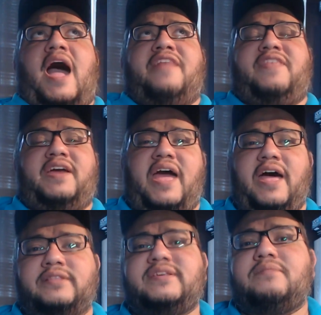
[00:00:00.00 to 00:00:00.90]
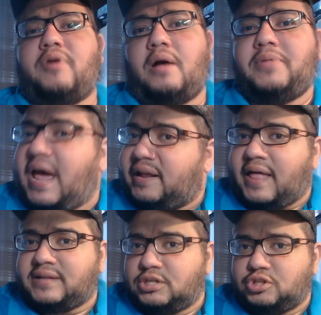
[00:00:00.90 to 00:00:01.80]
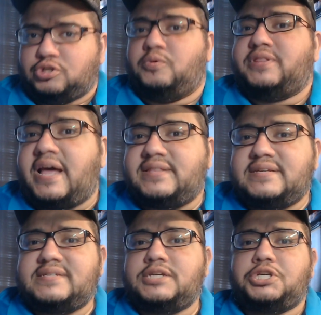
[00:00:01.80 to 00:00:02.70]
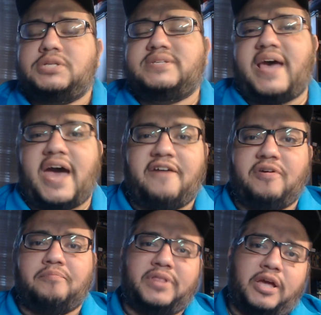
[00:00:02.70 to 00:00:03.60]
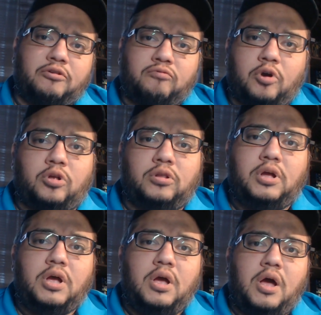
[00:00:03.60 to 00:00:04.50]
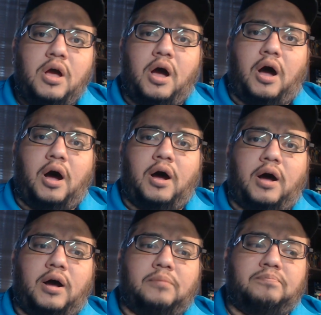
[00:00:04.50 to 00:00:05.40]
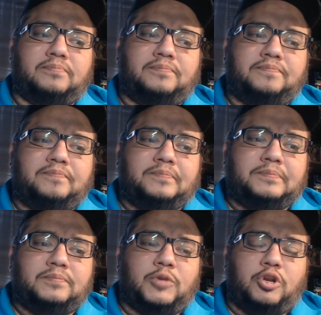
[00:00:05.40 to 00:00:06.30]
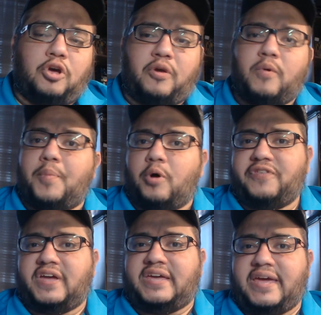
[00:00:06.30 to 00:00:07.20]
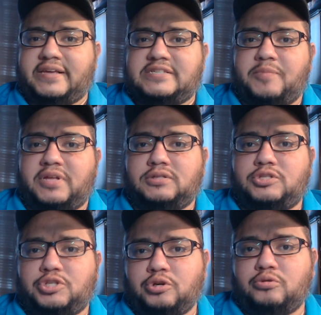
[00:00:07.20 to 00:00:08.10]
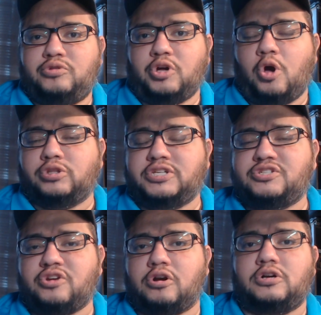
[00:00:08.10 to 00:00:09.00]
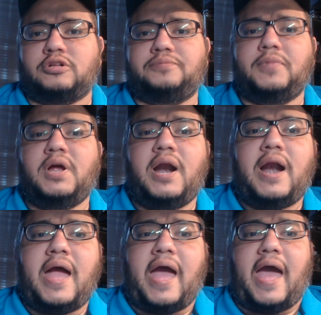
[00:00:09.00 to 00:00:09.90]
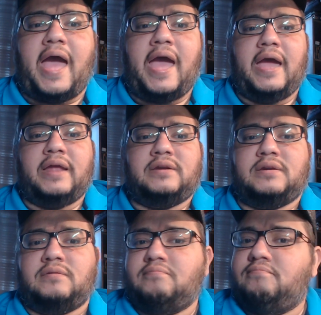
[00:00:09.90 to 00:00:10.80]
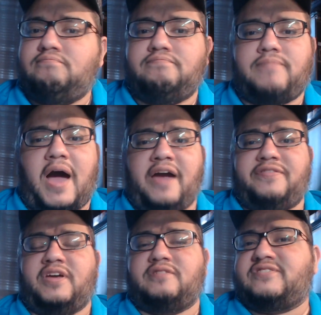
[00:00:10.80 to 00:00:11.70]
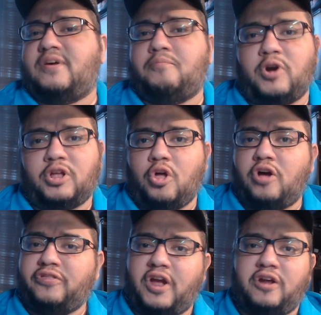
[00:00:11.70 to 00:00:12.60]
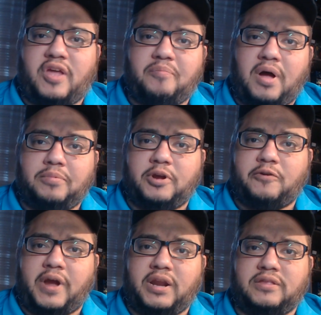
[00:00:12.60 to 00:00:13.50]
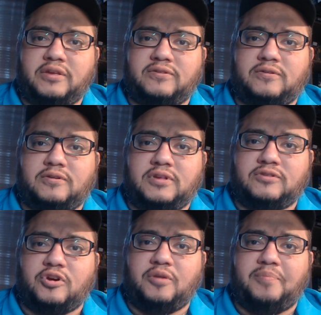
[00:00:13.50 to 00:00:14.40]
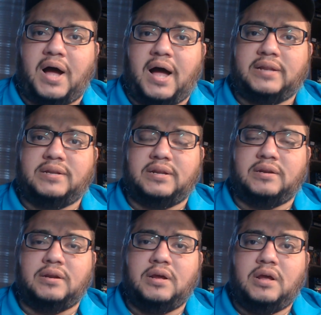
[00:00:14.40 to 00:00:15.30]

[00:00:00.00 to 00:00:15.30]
I think Elton probably had a lot to do with that decision to have him play the role. Um, they were both in Kingsman 2, The Golden Circle, and I think somewhere along there they probably created this good bond, and